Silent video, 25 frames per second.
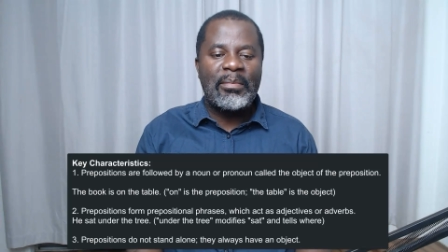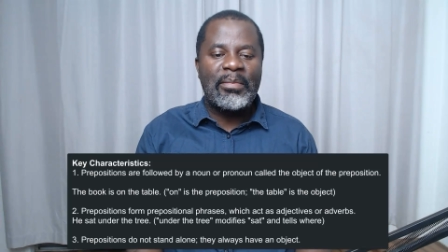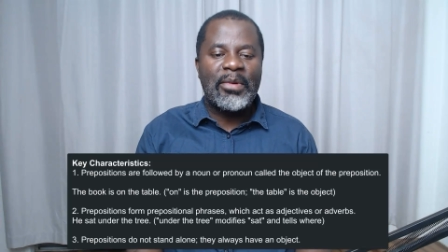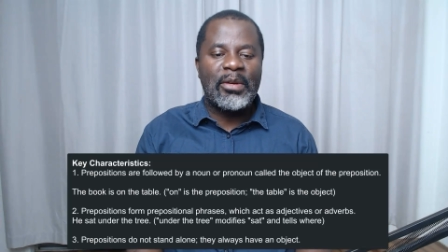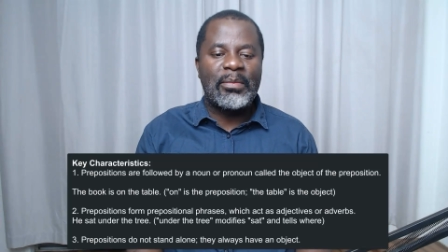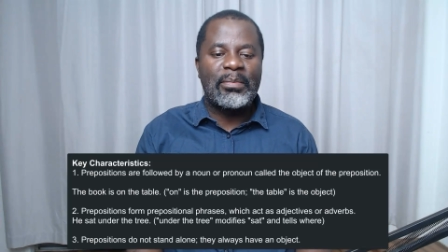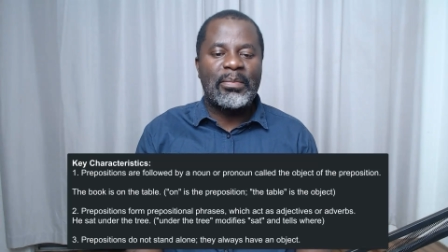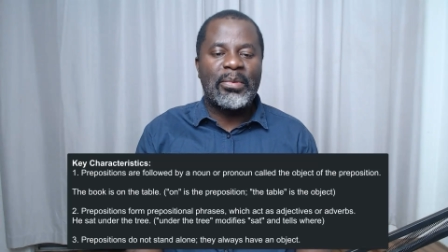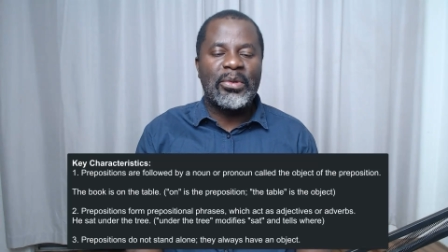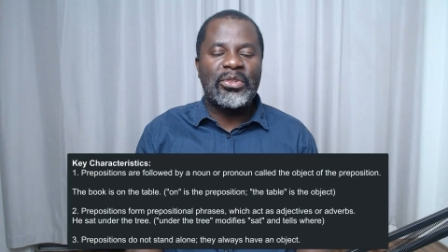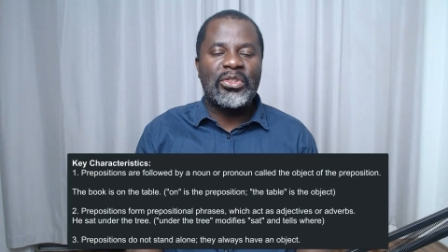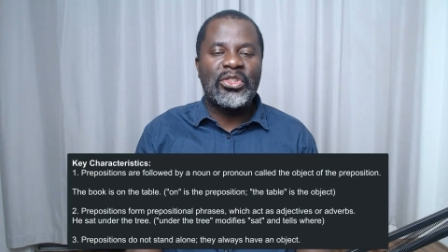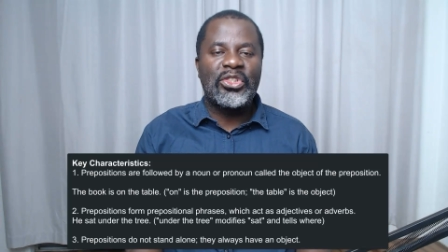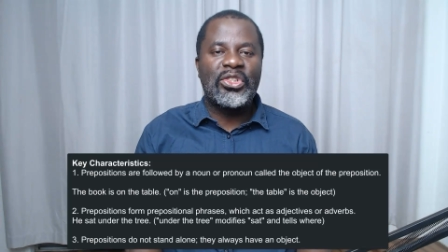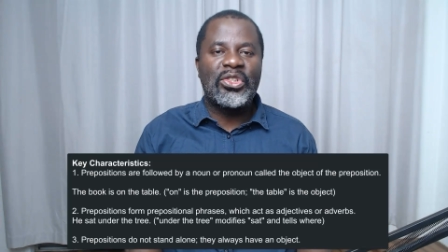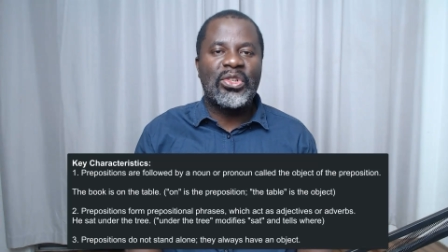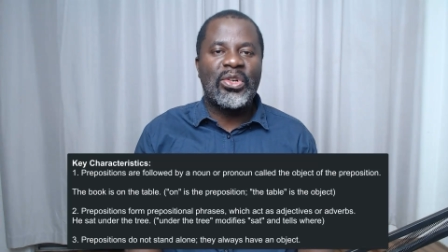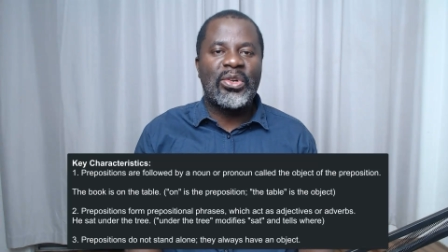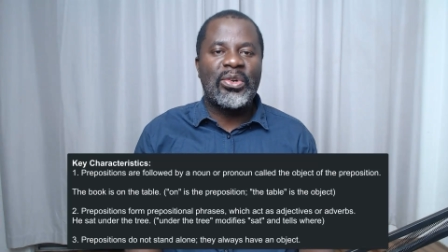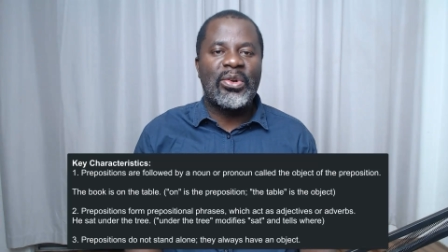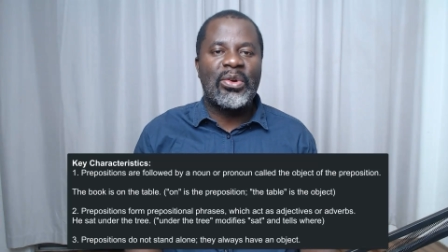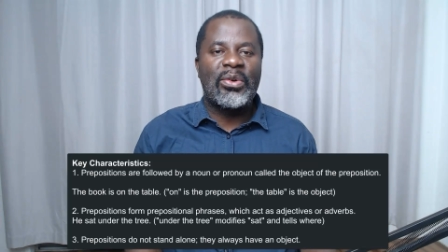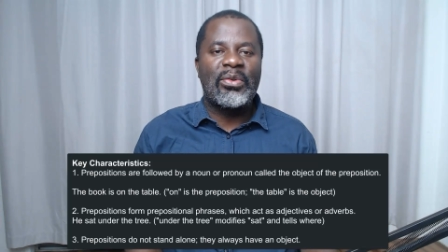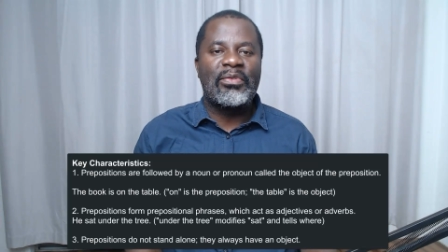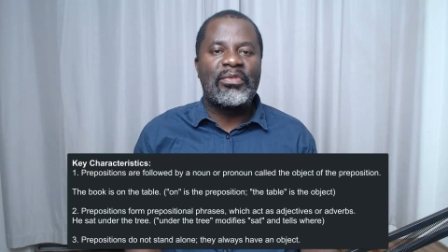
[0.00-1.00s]

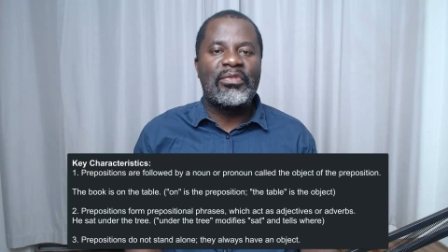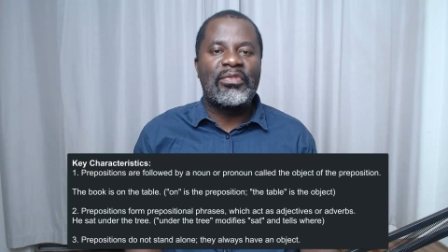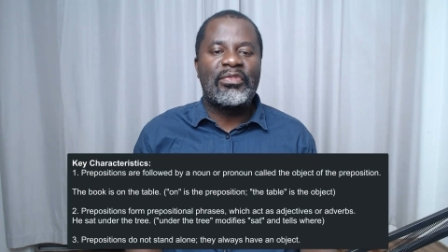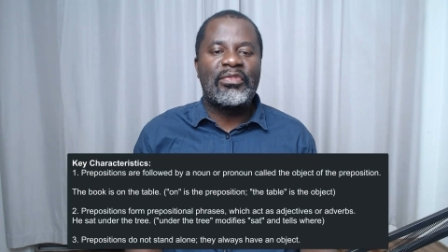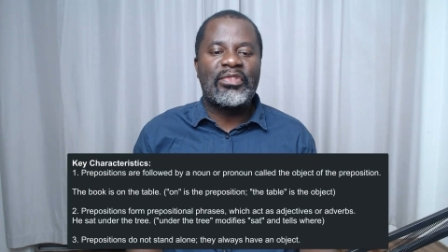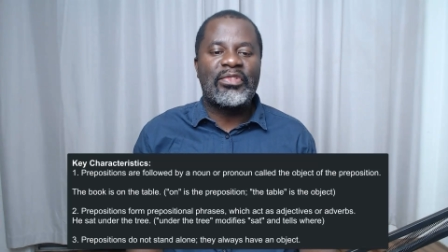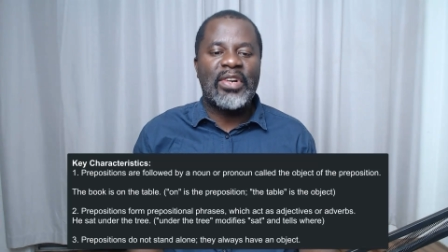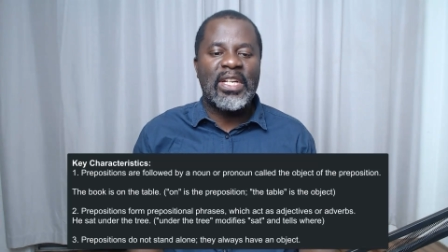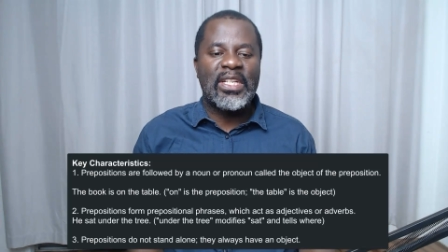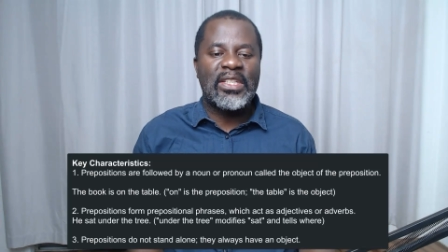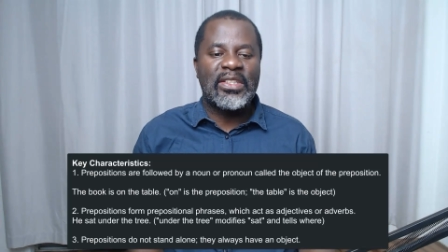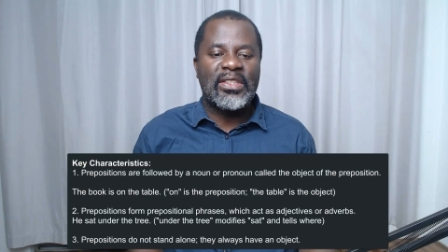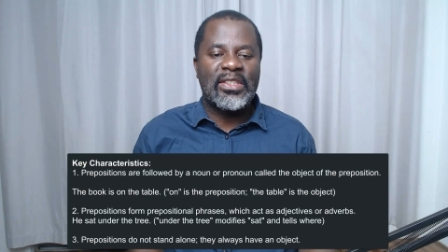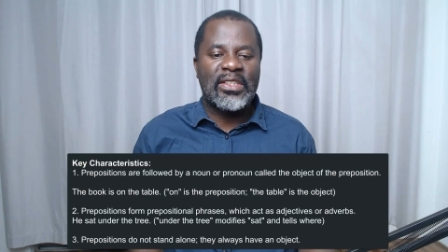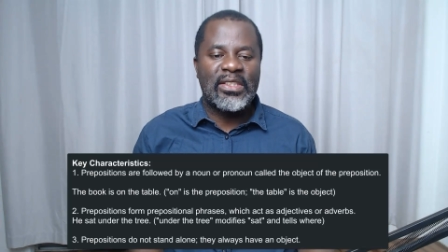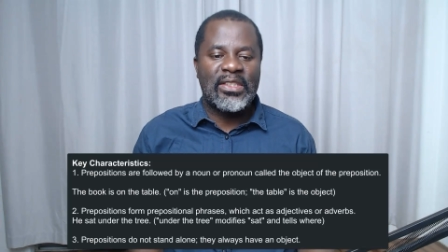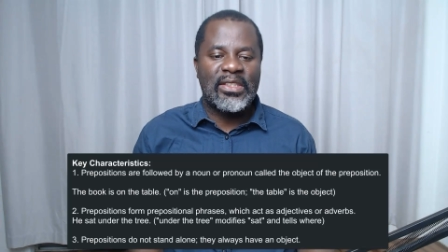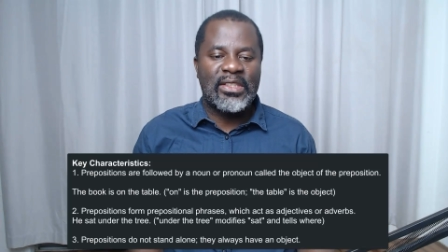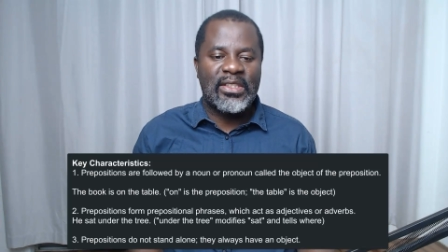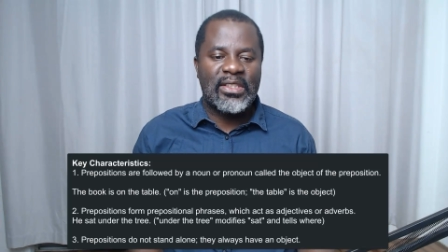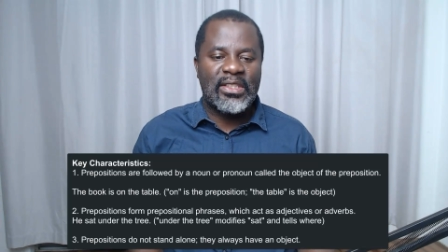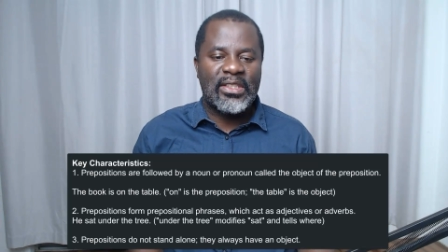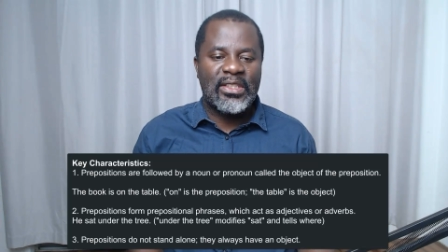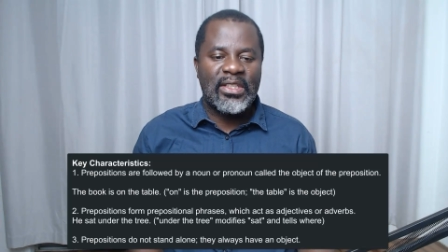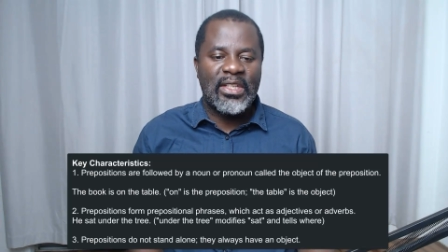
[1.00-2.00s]
prepositional
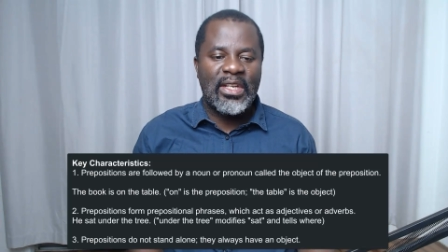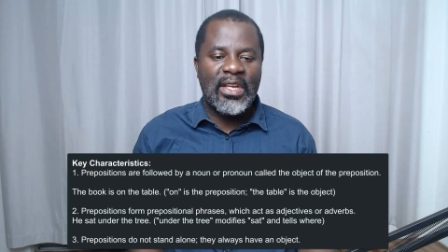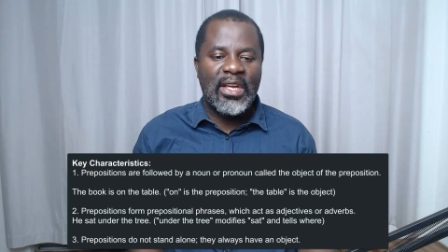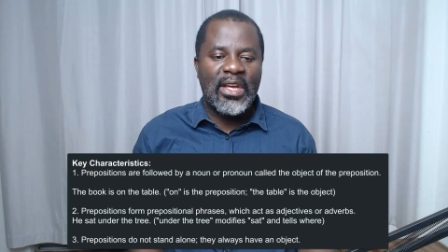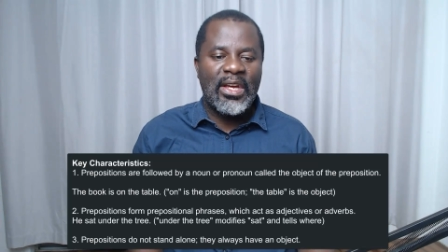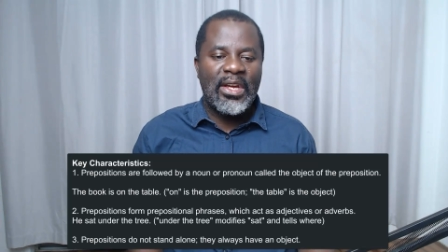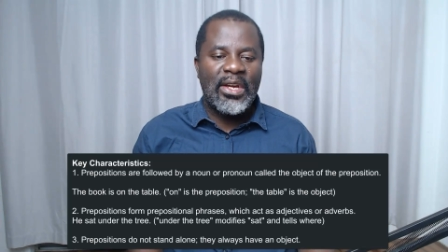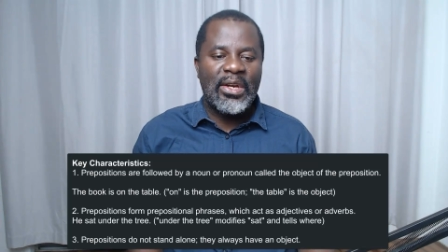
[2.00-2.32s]
phrases